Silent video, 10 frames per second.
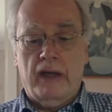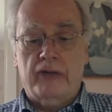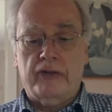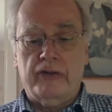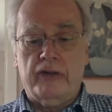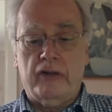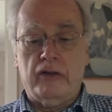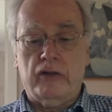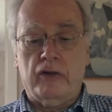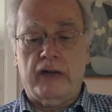Since they
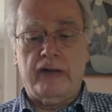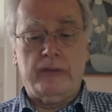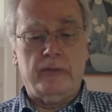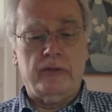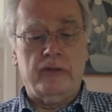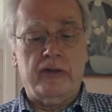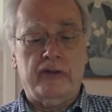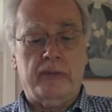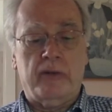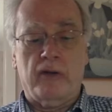could not get him to
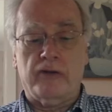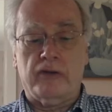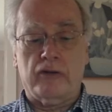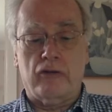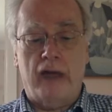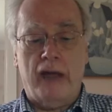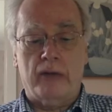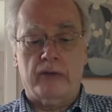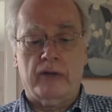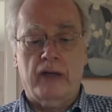Jesus because of the
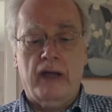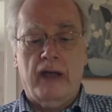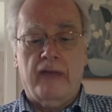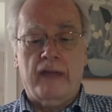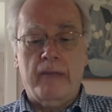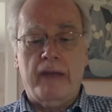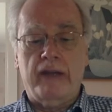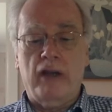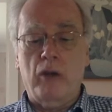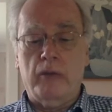crowd, they made
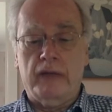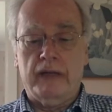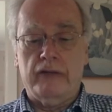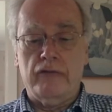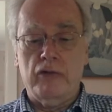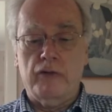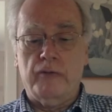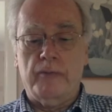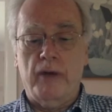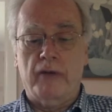an opening in the roof
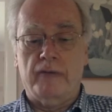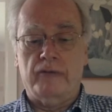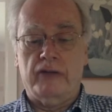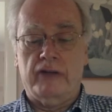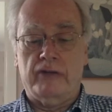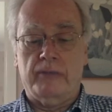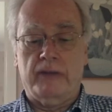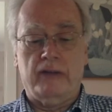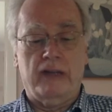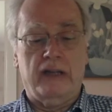above Jesus by
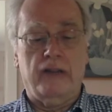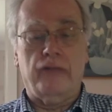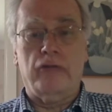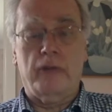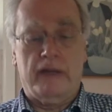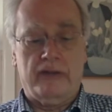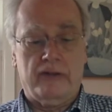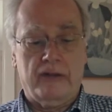digging through it,